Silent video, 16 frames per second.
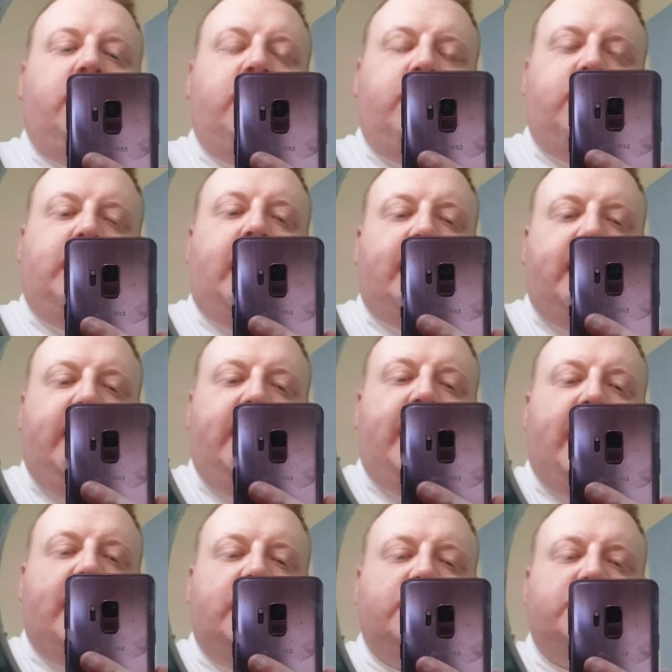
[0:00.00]
new Yankee
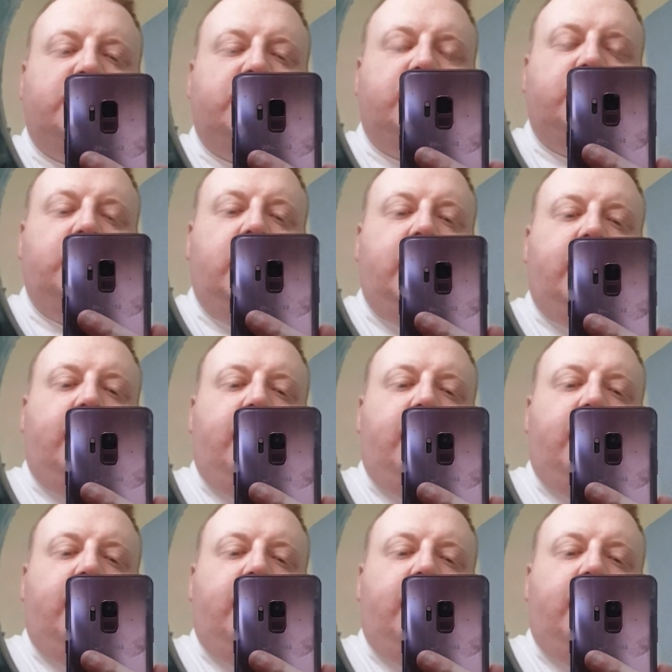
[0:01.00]
candle.